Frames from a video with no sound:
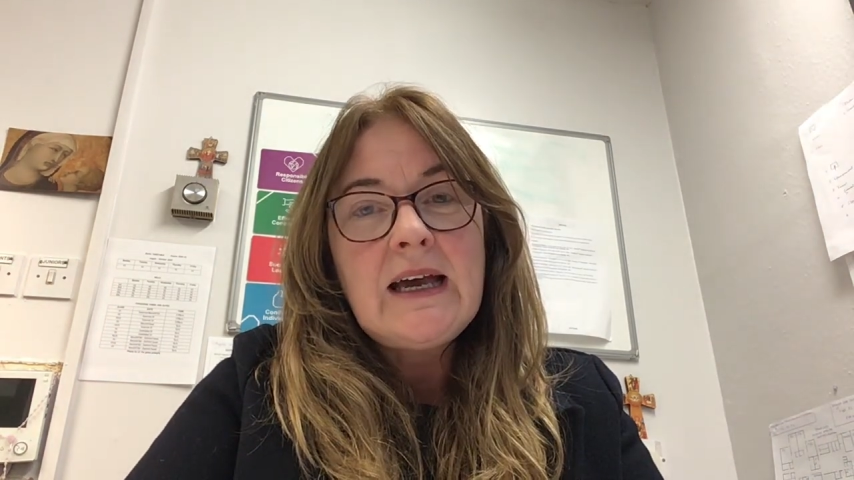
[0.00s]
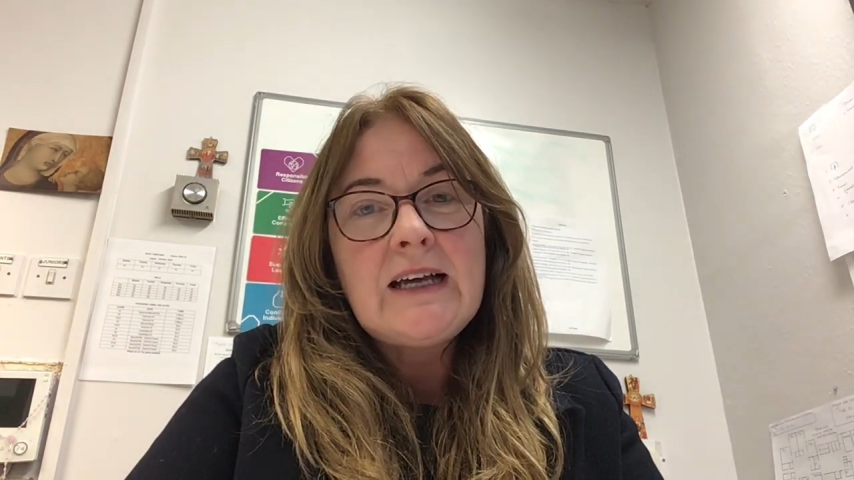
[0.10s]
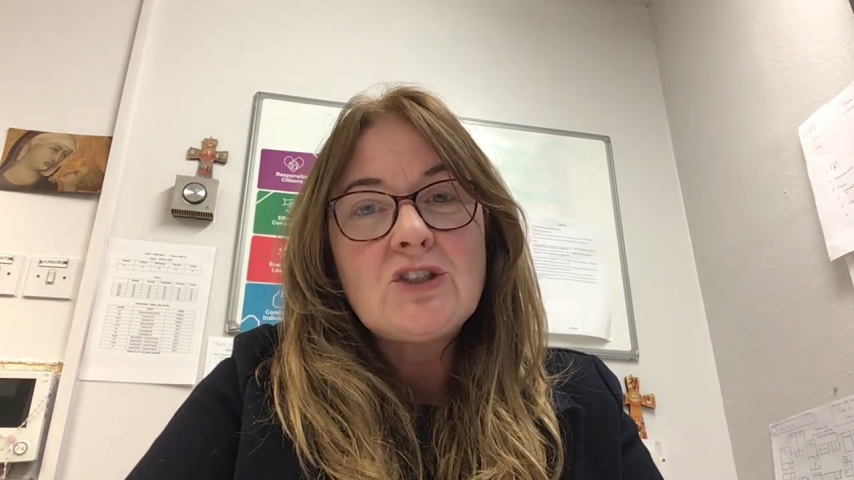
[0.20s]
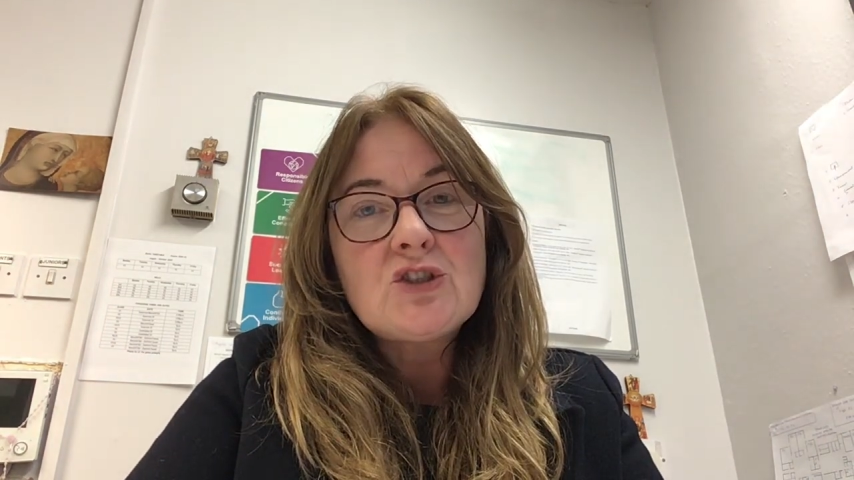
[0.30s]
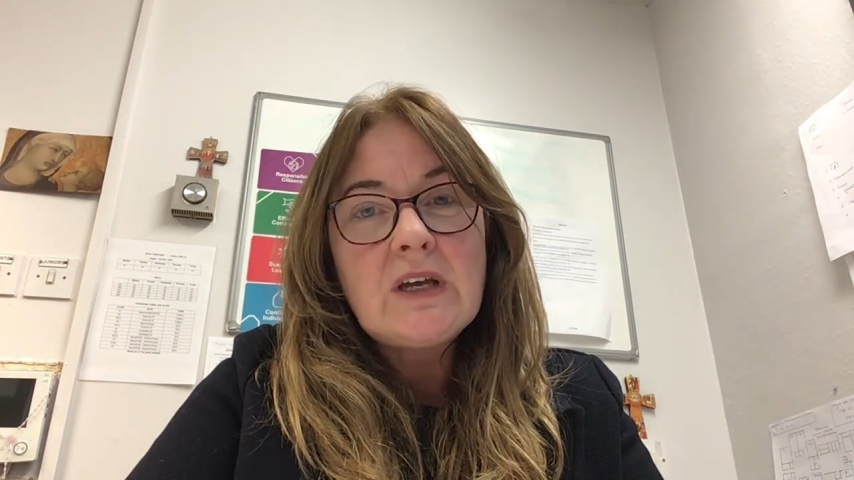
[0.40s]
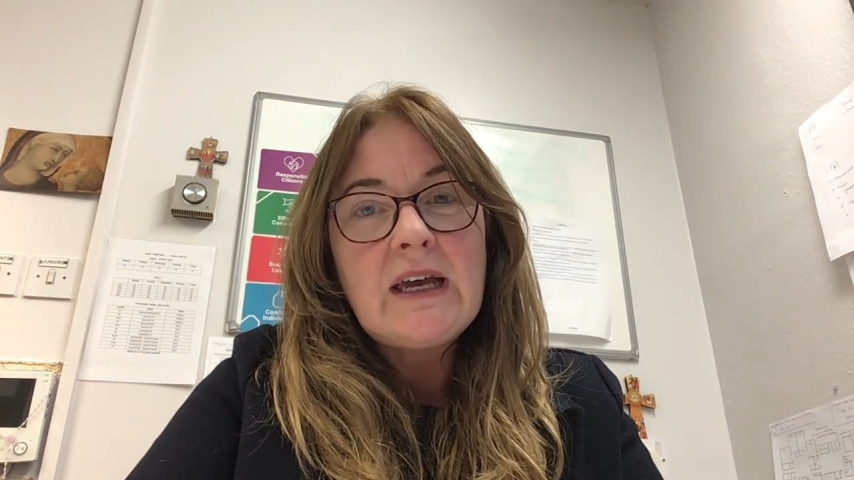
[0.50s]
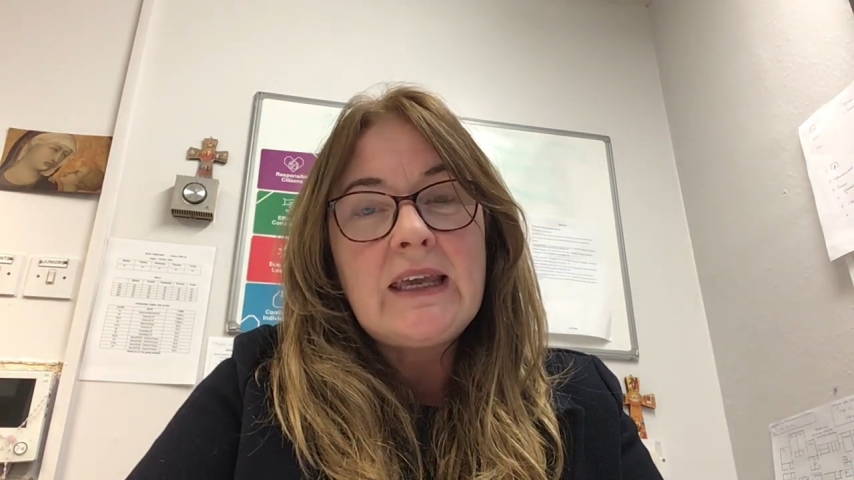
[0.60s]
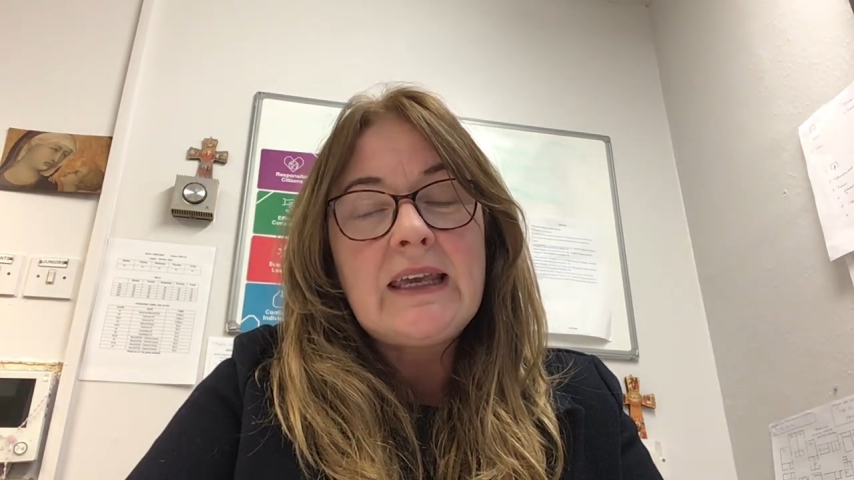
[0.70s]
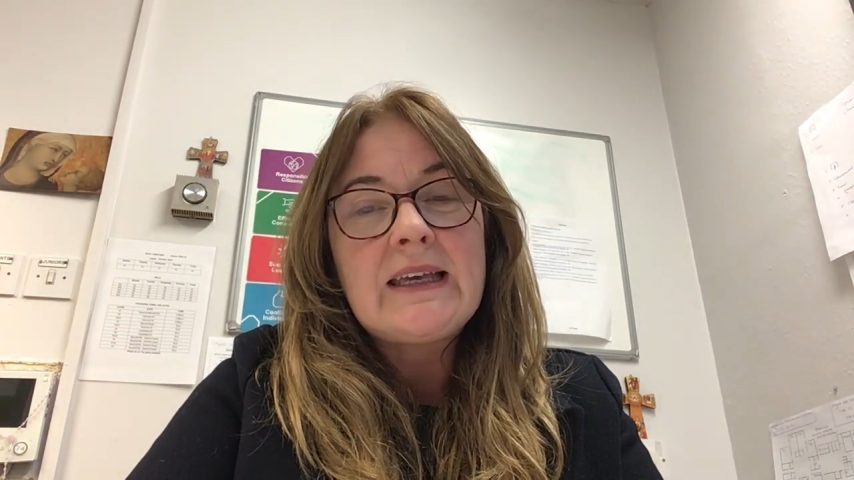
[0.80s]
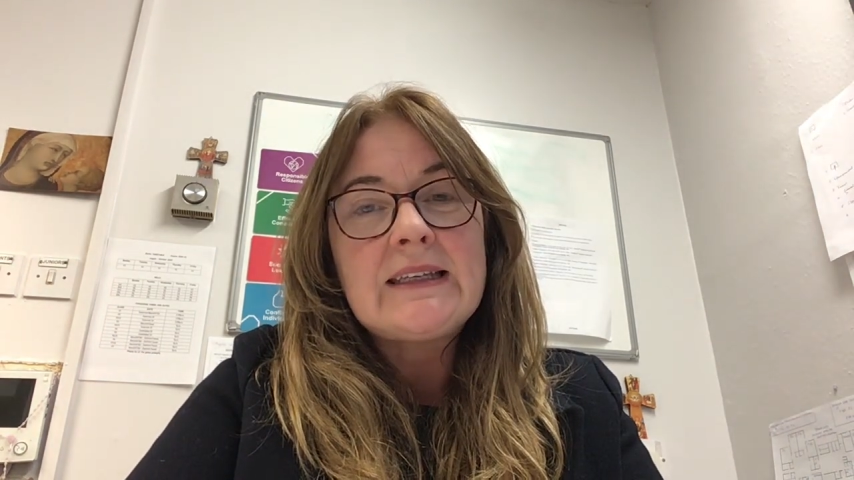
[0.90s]
And
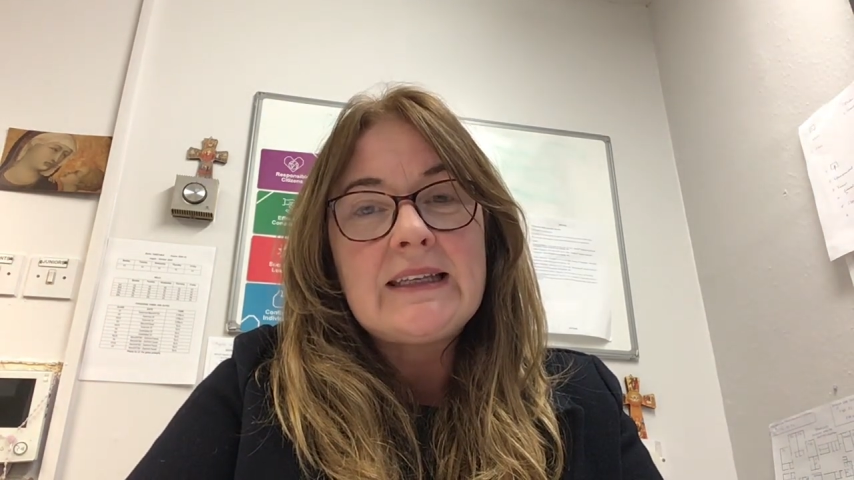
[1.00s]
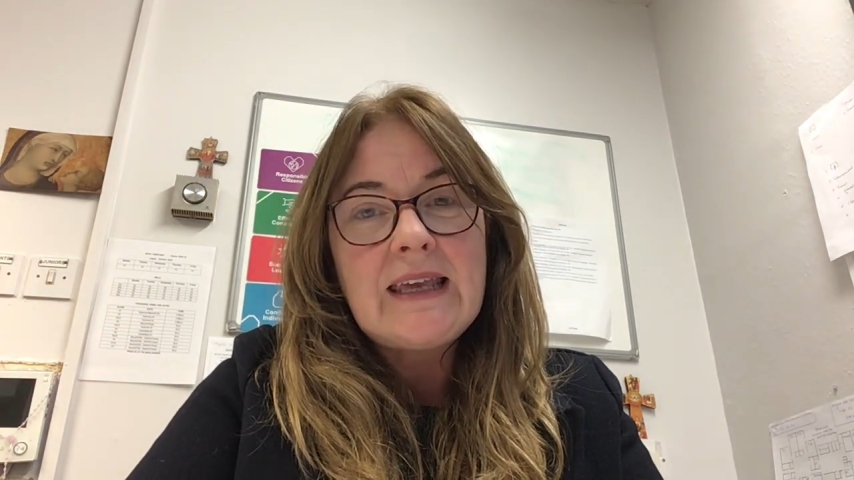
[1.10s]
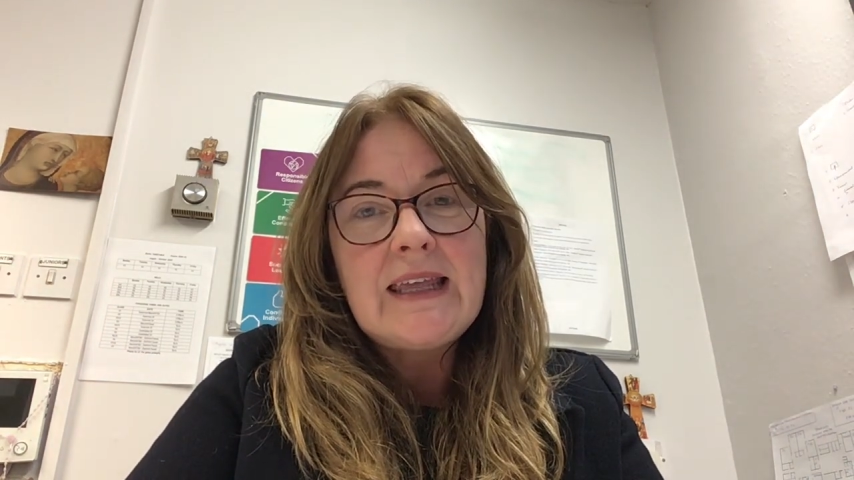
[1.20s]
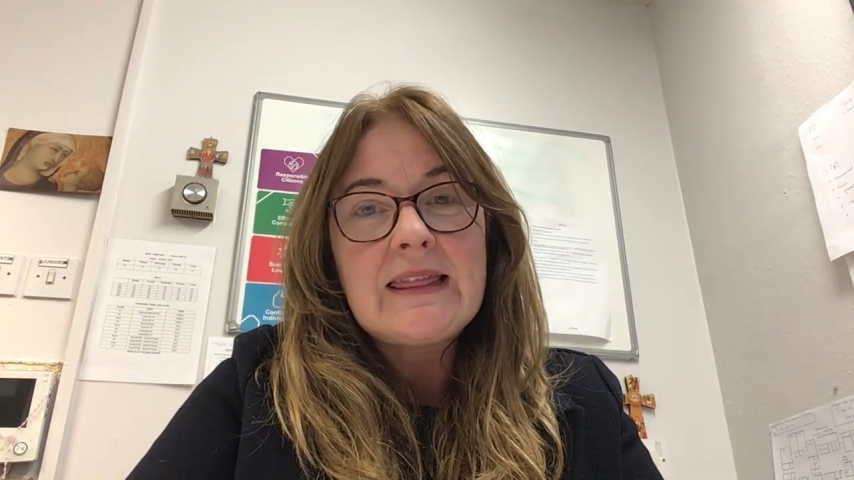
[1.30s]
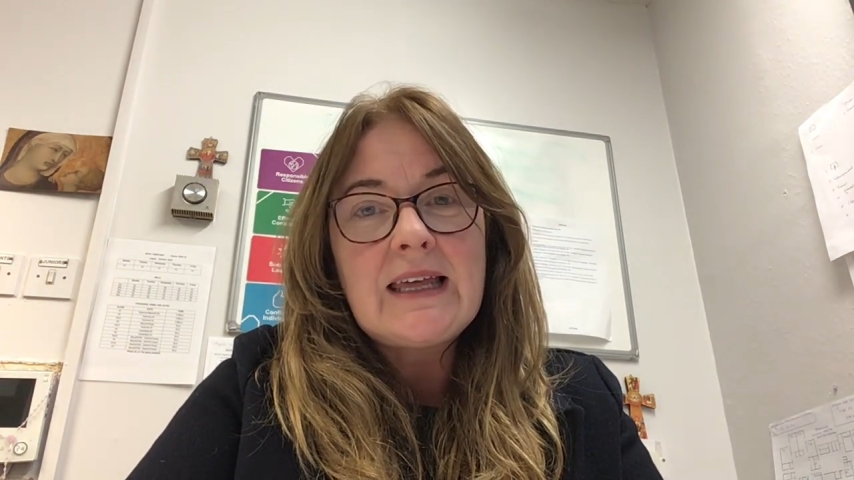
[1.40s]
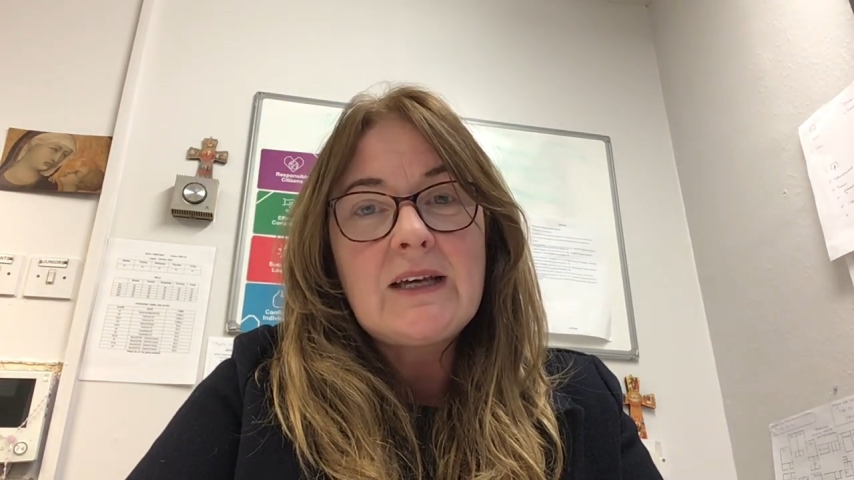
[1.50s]
try and get